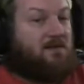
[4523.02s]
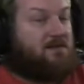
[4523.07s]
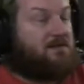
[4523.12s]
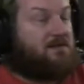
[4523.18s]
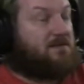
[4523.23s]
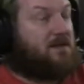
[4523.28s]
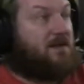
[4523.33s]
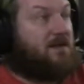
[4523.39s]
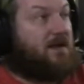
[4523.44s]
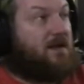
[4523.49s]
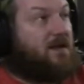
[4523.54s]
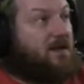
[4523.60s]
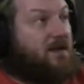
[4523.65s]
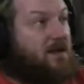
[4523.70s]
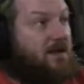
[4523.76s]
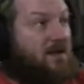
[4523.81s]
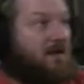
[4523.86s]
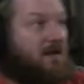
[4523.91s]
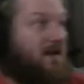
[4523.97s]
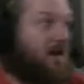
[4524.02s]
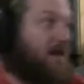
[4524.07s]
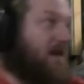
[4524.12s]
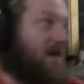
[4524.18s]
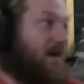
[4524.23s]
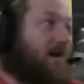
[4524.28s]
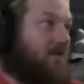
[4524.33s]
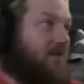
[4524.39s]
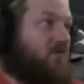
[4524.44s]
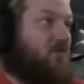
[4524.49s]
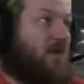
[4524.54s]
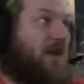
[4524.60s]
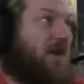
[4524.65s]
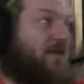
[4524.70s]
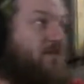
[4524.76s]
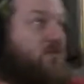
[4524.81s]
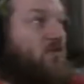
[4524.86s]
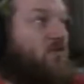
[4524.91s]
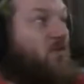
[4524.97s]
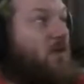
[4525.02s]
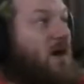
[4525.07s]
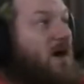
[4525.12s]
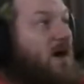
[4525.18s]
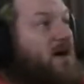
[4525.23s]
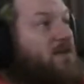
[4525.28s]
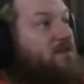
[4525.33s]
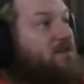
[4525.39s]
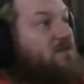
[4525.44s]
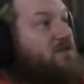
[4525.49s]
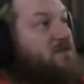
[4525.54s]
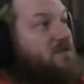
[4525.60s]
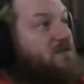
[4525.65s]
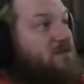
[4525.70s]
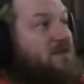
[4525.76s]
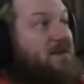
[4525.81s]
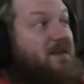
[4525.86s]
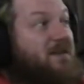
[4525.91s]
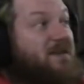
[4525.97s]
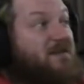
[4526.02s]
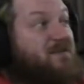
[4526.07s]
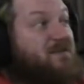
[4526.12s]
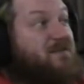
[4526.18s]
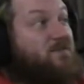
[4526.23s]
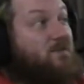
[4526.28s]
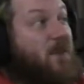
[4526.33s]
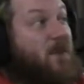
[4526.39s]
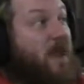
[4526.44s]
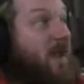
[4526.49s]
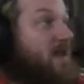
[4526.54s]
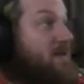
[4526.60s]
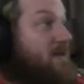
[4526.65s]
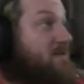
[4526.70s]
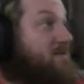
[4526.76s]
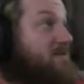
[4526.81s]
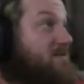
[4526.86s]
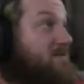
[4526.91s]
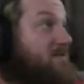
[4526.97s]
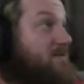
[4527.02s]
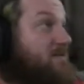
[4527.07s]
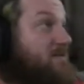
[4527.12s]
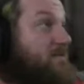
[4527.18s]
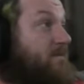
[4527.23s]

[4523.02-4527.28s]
It's like, I'd rather watch The Expanse